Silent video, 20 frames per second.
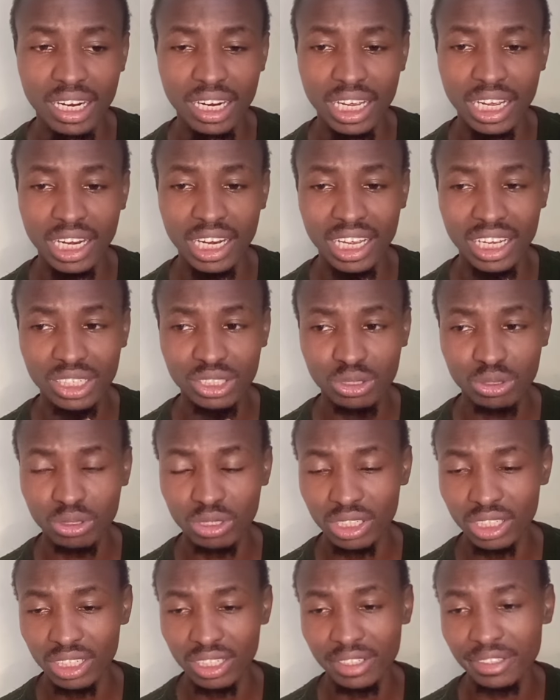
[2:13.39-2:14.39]

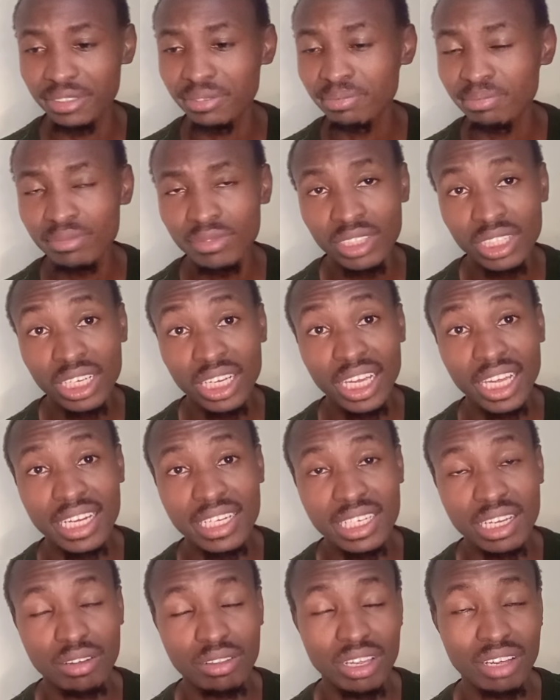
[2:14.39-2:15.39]
election in
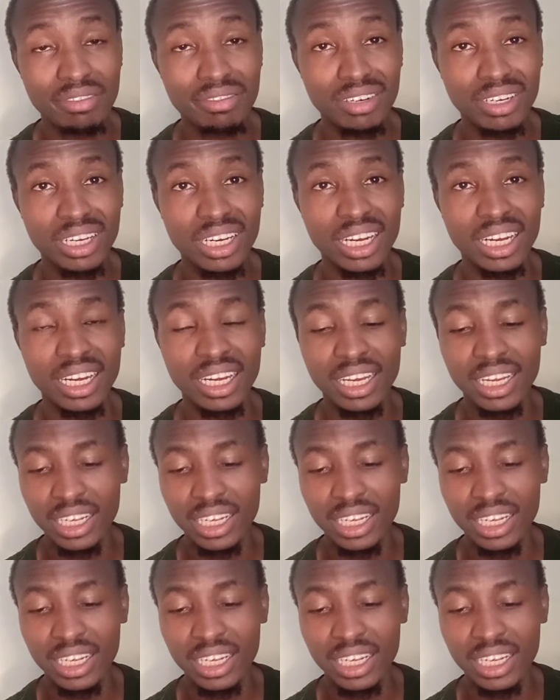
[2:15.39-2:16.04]
South Africa.